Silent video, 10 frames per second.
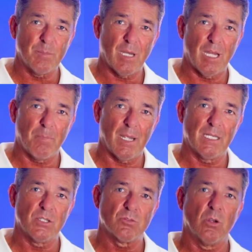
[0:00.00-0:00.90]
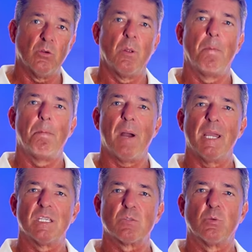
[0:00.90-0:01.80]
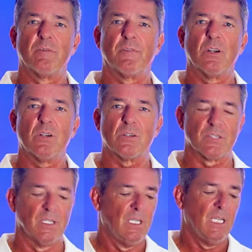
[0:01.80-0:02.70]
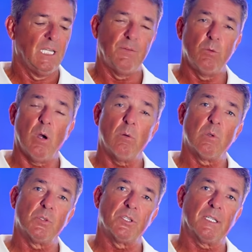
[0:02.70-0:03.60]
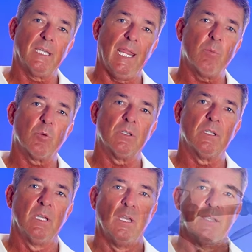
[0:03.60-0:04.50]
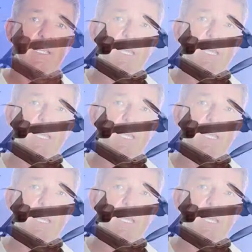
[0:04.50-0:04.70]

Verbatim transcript: about buying a drone, buy this one first. And if you want one with a camera, they